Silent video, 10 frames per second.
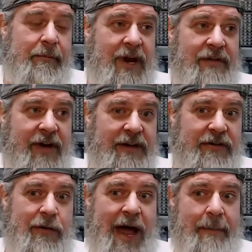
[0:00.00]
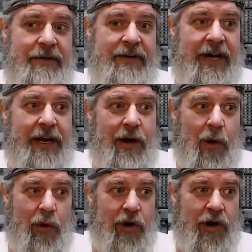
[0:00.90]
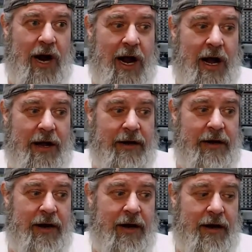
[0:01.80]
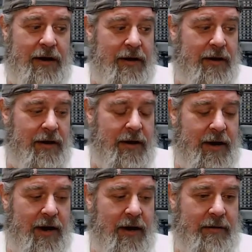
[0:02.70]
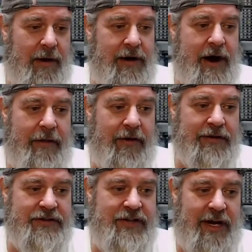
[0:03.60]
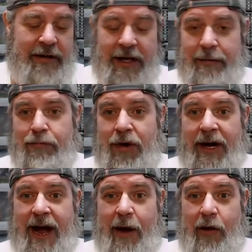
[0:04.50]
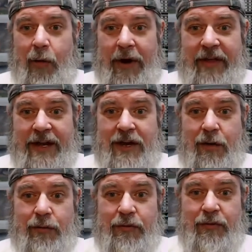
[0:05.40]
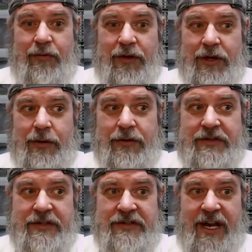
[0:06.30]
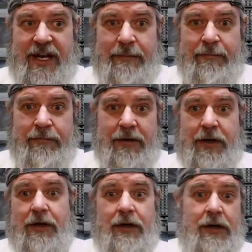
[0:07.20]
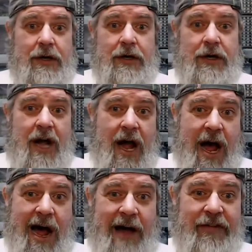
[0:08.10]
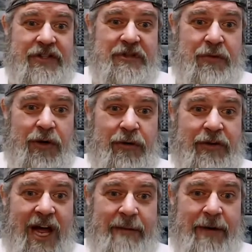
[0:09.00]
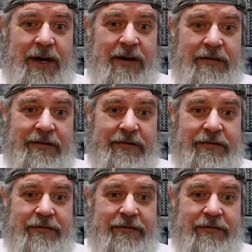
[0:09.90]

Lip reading: If I do happen to get an order on another site like Brick Owl where they don't use the same on the sprue type of